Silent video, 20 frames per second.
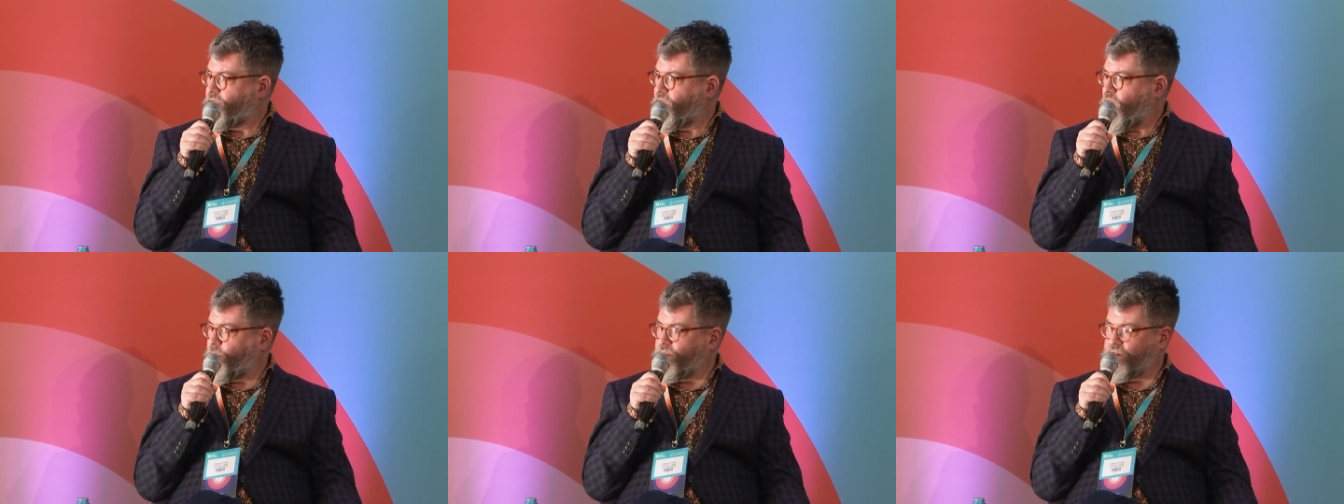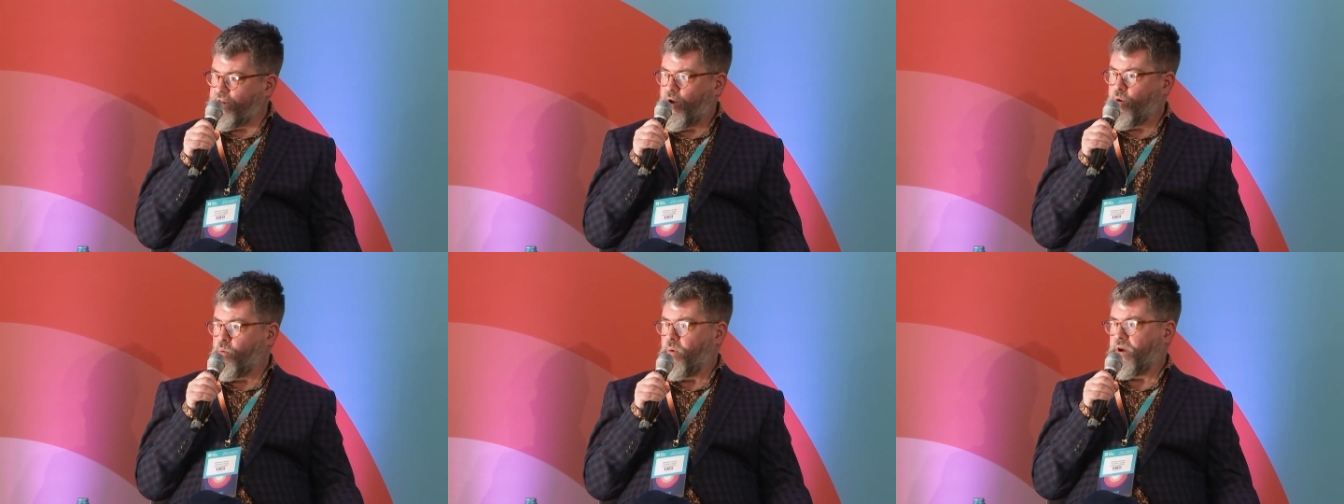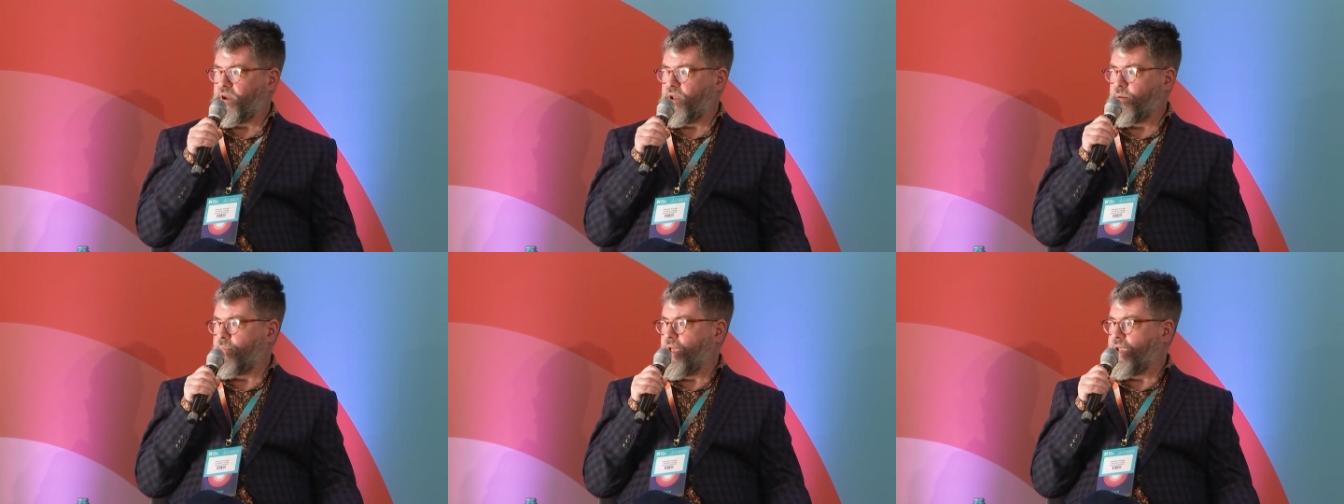I mean no
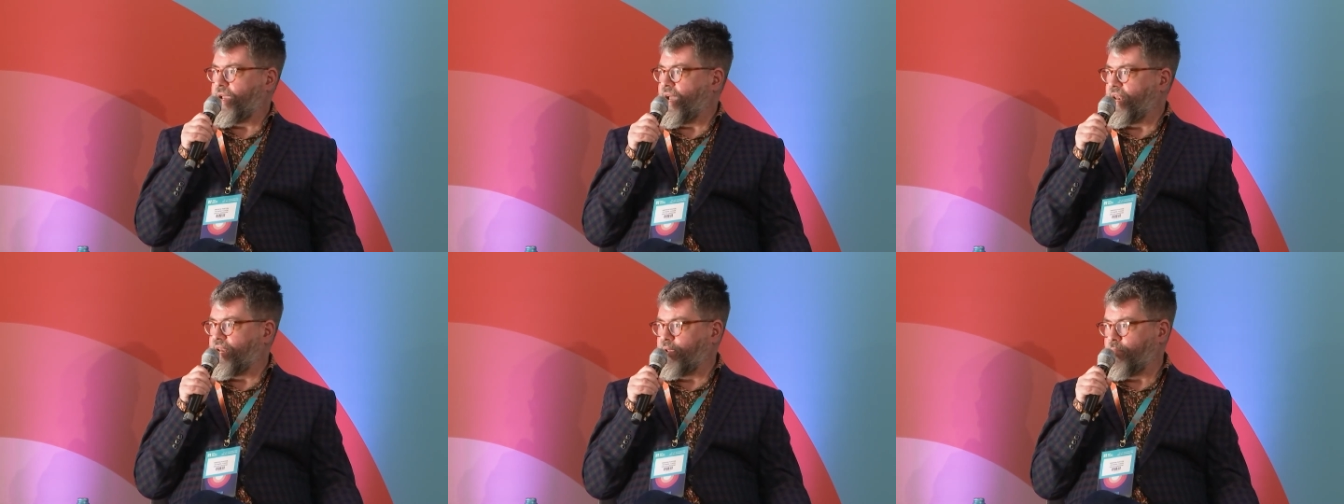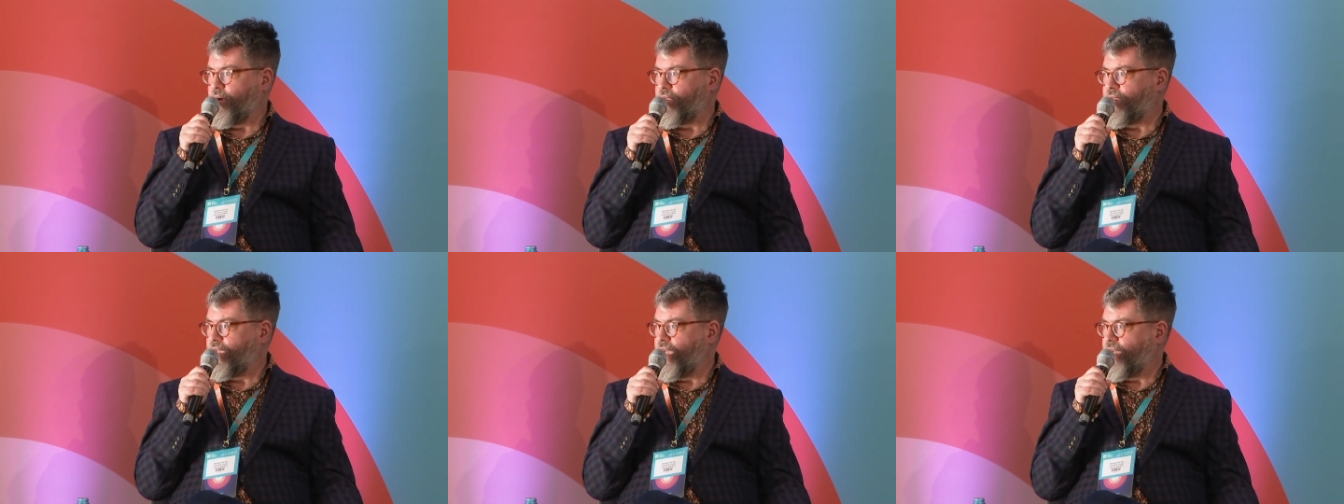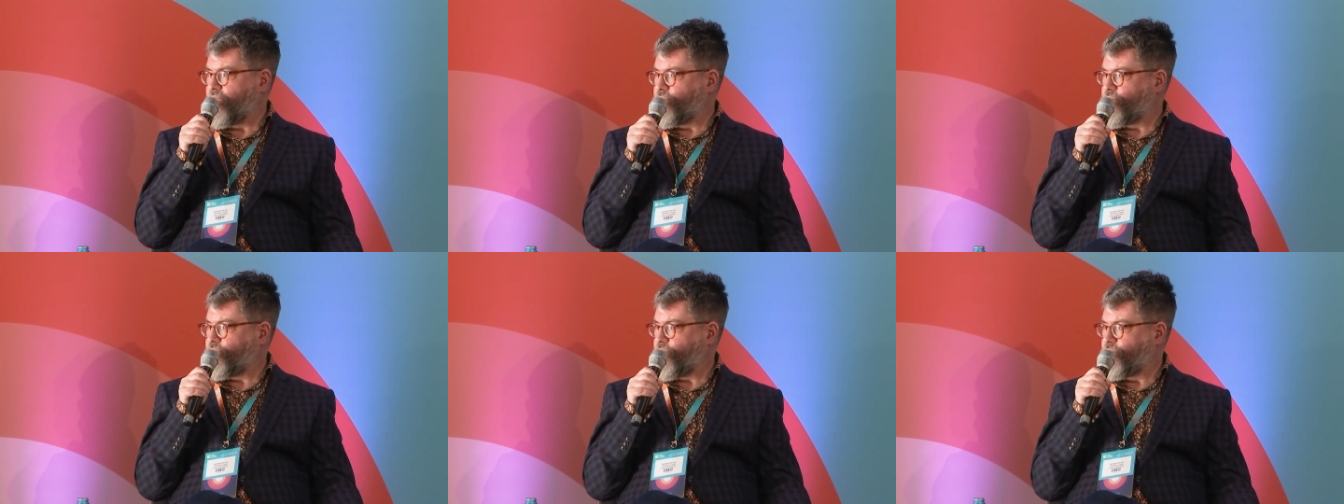one can make any money
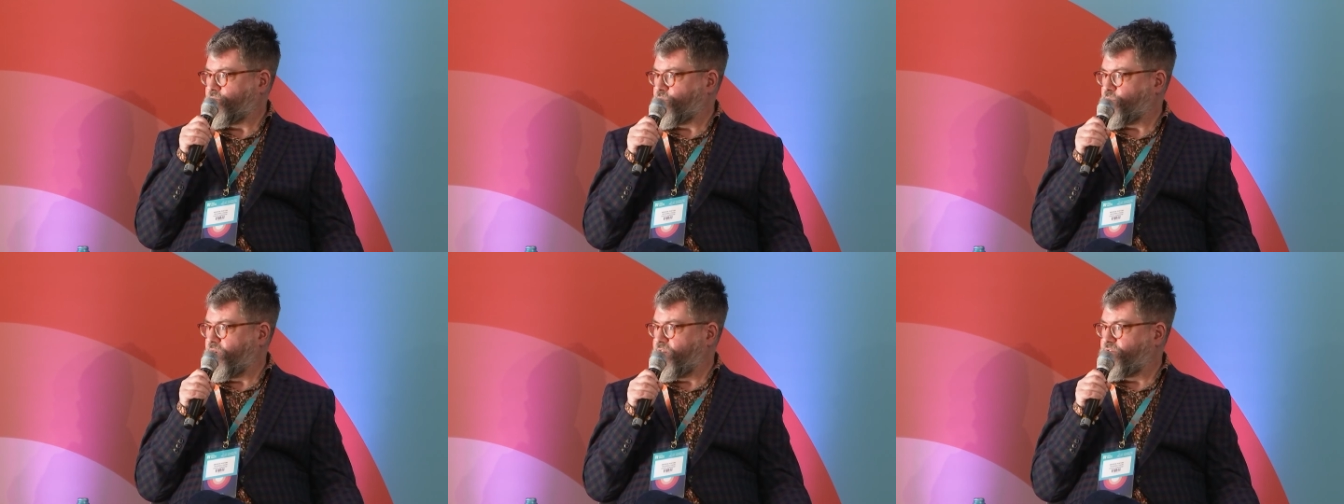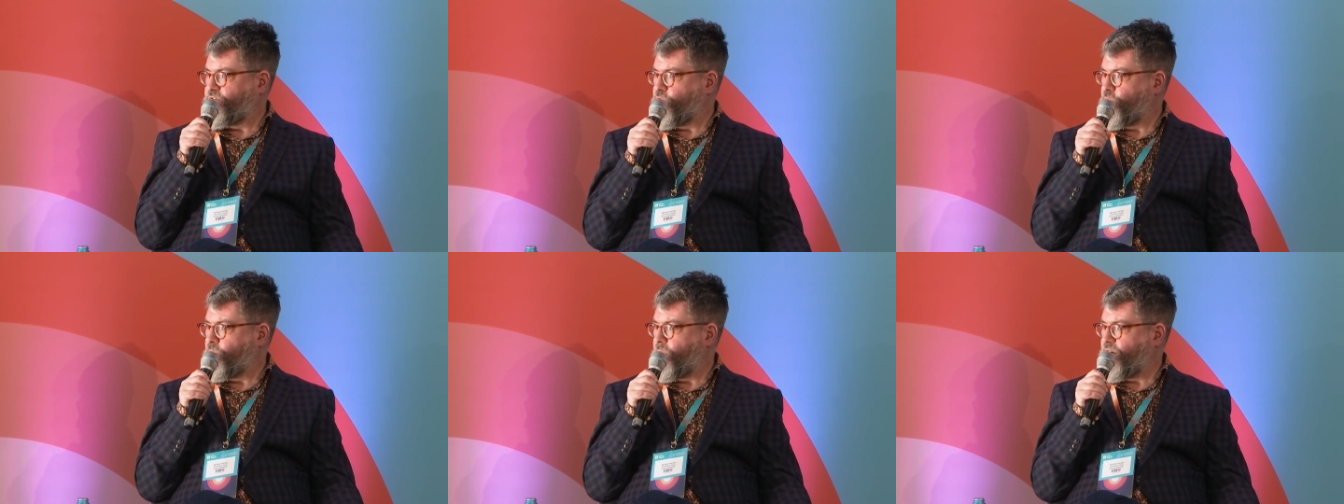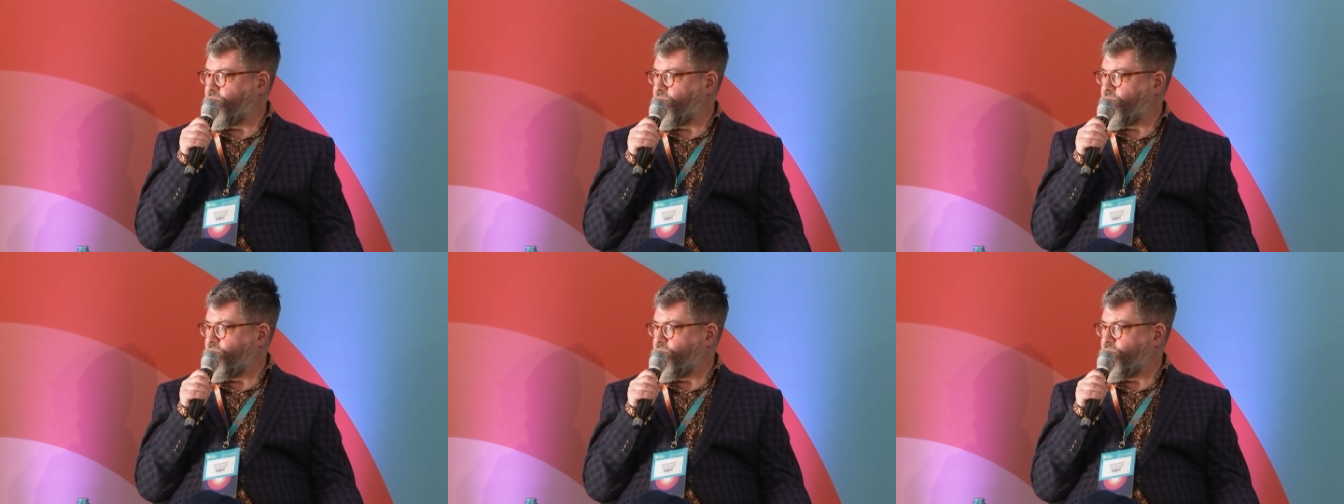at three or four